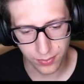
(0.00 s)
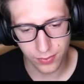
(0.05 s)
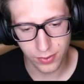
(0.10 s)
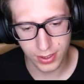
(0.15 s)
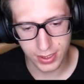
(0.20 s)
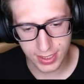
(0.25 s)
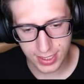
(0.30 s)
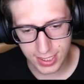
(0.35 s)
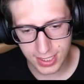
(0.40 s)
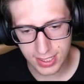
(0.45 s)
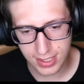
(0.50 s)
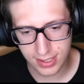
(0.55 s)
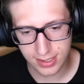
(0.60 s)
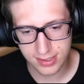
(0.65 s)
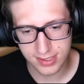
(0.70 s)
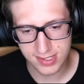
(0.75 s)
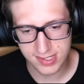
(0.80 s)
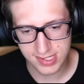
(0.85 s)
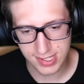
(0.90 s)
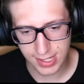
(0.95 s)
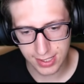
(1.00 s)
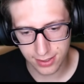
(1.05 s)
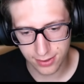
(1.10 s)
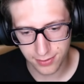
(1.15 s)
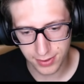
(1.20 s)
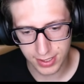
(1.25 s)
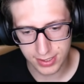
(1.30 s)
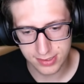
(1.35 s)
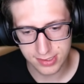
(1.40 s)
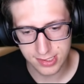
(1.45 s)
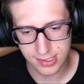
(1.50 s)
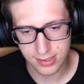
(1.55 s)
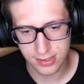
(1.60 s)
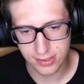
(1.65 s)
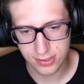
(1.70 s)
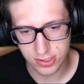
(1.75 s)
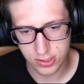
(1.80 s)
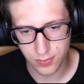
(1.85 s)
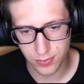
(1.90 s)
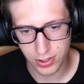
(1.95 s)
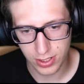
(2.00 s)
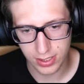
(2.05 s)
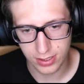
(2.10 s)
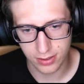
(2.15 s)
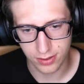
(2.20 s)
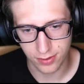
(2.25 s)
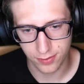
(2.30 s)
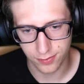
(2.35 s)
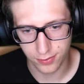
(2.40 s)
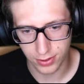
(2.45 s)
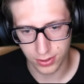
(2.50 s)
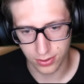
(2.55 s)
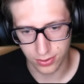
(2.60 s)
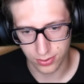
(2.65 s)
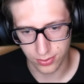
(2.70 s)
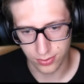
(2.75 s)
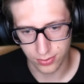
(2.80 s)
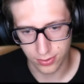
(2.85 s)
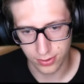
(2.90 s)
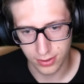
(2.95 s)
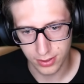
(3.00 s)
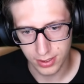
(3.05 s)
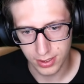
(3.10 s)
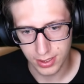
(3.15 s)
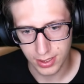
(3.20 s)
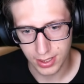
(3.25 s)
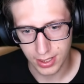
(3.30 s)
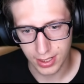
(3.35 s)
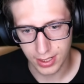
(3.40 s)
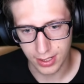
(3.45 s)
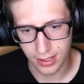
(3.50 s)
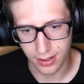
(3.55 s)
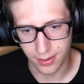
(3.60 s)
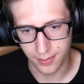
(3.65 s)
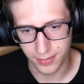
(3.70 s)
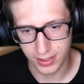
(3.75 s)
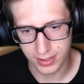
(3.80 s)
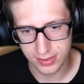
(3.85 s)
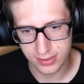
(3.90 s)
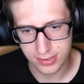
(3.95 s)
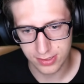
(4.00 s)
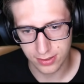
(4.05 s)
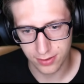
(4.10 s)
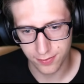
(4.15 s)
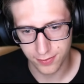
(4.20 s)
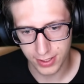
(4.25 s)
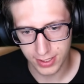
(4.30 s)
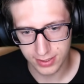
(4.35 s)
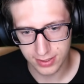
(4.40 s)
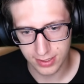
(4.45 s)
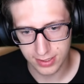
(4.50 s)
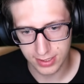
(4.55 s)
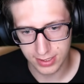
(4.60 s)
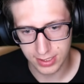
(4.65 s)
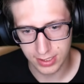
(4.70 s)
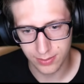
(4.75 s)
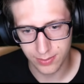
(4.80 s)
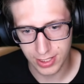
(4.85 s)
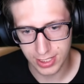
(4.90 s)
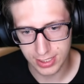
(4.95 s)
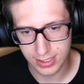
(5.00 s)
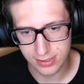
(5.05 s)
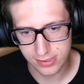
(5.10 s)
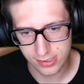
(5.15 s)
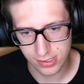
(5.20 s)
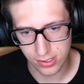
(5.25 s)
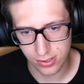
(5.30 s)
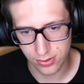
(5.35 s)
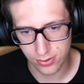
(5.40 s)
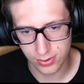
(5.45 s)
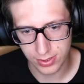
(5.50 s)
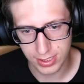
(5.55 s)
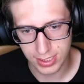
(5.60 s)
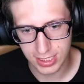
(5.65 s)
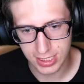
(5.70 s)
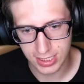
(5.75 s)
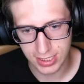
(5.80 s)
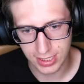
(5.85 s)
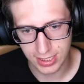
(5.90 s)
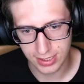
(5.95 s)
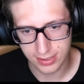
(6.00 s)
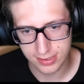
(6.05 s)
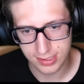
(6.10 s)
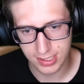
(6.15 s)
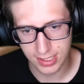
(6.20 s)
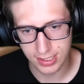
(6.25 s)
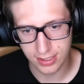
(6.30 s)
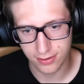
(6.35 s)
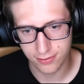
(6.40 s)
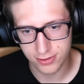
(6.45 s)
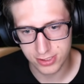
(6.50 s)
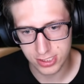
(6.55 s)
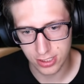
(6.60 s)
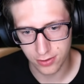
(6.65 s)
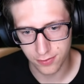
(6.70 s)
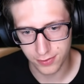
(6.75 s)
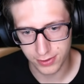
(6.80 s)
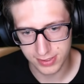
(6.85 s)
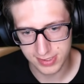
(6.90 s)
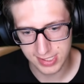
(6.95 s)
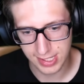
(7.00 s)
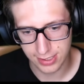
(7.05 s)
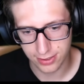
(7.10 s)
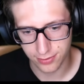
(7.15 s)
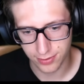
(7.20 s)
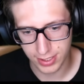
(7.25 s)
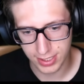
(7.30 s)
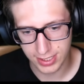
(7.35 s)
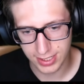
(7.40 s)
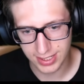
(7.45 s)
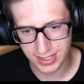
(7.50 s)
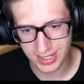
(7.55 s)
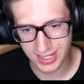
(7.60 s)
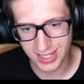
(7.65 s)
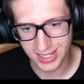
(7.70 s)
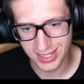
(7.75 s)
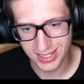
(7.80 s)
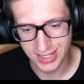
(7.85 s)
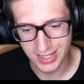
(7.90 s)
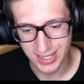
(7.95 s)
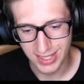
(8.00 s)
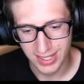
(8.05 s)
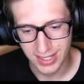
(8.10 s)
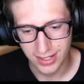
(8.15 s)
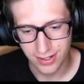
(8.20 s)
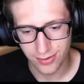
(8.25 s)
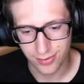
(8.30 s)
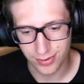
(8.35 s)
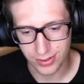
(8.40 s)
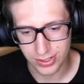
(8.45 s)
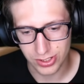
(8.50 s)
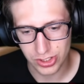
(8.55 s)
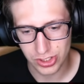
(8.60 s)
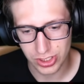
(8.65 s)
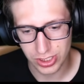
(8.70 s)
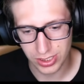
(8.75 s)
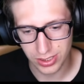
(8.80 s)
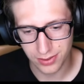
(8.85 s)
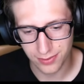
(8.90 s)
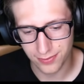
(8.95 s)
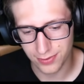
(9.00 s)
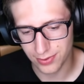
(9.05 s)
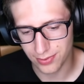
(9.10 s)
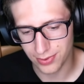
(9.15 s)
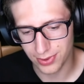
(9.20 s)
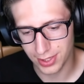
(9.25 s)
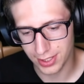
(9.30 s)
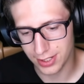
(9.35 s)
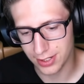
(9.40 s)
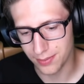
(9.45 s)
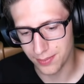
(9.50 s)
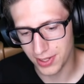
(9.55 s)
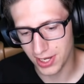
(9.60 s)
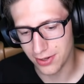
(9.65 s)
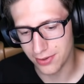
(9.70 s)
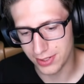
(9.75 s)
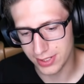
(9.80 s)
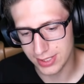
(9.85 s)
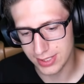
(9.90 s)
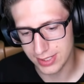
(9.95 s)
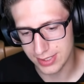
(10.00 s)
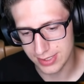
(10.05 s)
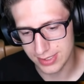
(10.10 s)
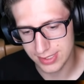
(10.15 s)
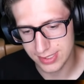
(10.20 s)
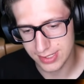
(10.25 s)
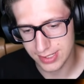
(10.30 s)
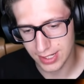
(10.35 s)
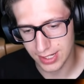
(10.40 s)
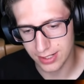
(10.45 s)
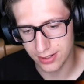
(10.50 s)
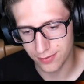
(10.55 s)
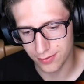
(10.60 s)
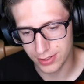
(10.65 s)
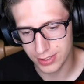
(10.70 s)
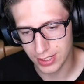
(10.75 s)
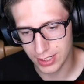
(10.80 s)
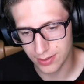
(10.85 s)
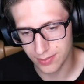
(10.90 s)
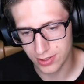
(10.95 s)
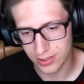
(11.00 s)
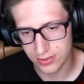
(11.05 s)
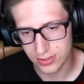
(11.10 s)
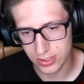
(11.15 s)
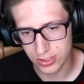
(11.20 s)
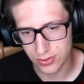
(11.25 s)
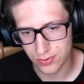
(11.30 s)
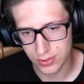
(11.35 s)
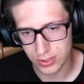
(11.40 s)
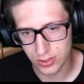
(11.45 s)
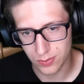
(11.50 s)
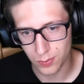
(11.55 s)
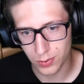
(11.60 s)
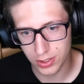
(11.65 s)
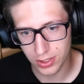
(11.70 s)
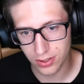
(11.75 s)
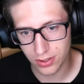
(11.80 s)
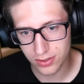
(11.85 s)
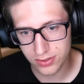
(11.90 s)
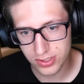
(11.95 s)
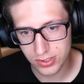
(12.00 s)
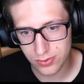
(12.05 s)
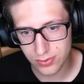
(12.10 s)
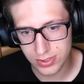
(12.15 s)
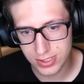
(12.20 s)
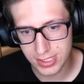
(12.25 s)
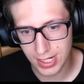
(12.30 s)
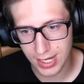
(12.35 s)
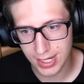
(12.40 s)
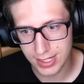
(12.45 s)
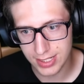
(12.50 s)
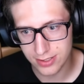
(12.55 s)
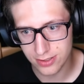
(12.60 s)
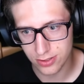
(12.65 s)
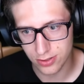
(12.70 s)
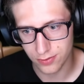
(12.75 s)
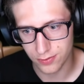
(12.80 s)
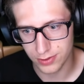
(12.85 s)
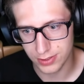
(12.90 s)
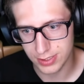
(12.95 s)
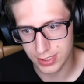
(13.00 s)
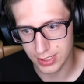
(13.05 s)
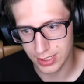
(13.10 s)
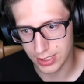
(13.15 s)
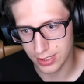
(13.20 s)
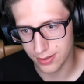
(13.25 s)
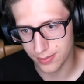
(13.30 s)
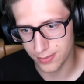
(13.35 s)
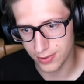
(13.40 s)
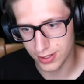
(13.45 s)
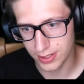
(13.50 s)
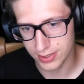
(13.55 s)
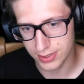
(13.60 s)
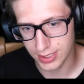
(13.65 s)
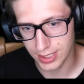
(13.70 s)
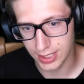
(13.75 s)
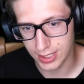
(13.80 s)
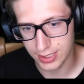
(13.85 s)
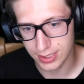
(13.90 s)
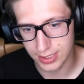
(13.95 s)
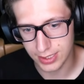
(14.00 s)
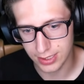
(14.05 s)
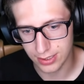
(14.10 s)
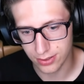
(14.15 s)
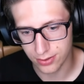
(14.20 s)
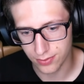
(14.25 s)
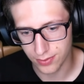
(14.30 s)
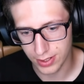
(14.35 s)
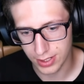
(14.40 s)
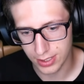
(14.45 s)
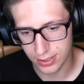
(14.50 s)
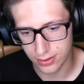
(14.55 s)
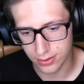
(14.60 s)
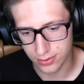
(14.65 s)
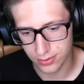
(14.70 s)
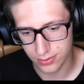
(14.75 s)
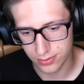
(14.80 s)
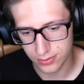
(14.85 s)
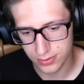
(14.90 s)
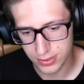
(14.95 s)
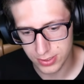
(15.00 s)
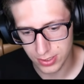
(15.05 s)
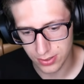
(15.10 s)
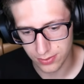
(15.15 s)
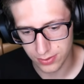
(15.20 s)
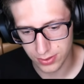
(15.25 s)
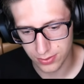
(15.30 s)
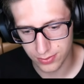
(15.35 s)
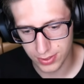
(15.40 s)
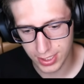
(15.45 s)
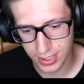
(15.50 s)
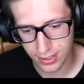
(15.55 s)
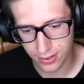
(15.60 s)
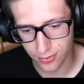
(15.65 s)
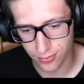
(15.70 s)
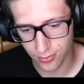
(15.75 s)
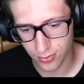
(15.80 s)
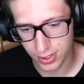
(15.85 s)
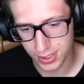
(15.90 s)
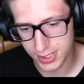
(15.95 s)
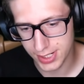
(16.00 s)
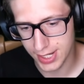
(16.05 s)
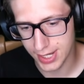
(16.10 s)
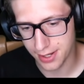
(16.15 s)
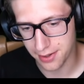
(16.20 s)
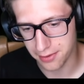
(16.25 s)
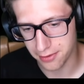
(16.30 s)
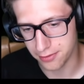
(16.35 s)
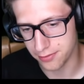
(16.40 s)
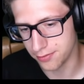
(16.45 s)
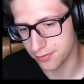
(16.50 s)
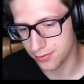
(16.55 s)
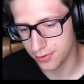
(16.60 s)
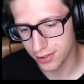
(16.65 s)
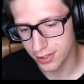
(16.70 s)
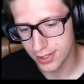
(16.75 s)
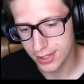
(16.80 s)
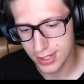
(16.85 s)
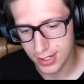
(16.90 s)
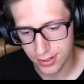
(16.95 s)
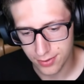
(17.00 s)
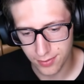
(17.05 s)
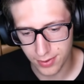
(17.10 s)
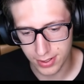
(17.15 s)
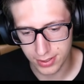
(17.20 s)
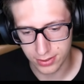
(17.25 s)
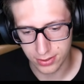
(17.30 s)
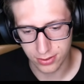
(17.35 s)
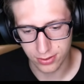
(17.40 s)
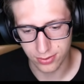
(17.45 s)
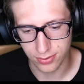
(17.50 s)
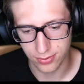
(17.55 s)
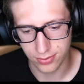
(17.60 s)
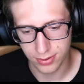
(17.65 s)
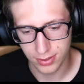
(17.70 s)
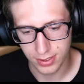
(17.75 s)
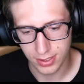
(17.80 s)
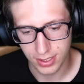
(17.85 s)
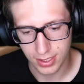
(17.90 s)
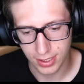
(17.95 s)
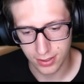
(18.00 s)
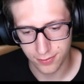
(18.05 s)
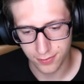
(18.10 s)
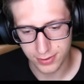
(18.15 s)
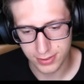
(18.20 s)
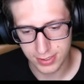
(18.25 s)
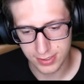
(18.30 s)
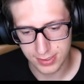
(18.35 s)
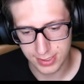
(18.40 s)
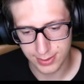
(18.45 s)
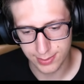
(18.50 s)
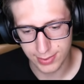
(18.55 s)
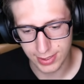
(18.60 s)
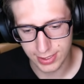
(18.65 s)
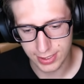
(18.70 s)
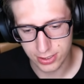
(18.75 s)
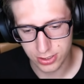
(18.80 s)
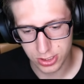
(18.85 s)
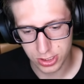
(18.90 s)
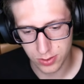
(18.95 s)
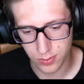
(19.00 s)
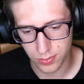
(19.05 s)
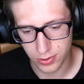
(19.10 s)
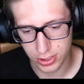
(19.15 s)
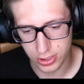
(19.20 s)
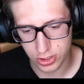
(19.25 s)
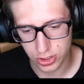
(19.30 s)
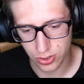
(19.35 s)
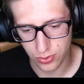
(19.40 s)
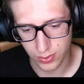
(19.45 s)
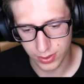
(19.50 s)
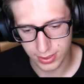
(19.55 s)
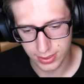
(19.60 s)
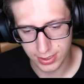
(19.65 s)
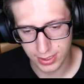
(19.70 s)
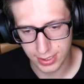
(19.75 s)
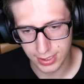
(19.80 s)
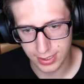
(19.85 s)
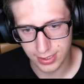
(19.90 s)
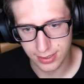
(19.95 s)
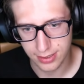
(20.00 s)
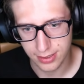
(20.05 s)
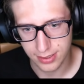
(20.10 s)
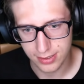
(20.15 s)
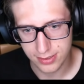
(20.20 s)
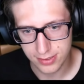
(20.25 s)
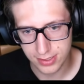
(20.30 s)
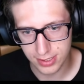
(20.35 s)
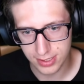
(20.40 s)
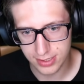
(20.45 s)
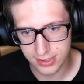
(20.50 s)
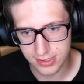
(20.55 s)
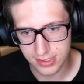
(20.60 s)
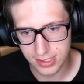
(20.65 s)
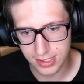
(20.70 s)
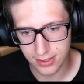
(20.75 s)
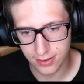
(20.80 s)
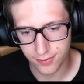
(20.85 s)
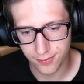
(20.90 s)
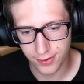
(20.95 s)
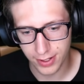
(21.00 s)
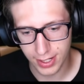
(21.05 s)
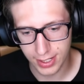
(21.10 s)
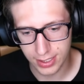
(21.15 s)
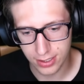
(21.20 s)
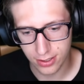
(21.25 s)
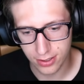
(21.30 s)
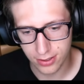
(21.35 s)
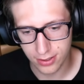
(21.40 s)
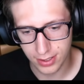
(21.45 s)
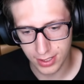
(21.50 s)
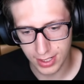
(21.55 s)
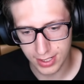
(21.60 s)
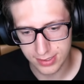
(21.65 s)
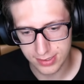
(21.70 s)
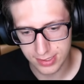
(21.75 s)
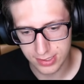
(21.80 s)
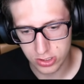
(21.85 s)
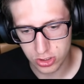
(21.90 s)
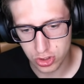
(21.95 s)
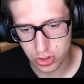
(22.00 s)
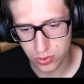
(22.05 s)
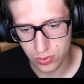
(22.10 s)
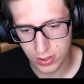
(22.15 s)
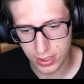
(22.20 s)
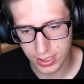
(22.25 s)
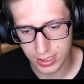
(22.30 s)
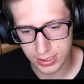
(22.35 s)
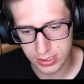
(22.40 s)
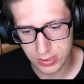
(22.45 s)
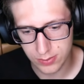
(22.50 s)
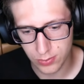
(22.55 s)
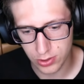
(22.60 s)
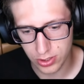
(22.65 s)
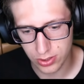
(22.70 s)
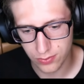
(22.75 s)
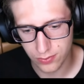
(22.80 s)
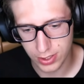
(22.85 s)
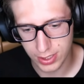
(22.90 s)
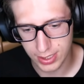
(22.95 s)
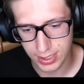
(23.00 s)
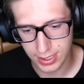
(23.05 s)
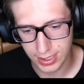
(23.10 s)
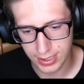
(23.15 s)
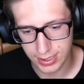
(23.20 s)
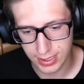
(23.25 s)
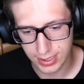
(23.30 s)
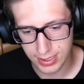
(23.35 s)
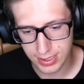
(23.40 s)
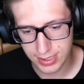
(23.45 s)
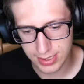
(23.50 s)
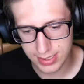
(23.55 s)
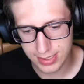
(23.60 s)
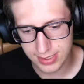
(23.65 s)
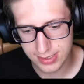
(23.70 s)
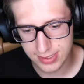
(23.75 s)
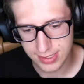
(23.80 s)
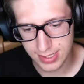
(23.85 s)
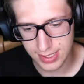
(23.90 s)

he accelerates the spread of goo. And so the fact that it can make its own heat, it's kind of self-accelerating. Which, if you think about it, is kind of a nightmare situation. But it also dies over time, unlike the Grey Goo. So you can run out of Red Goo if it doesn't manage to breach quickly. So you can see the fire as it's trying to burn away, and it is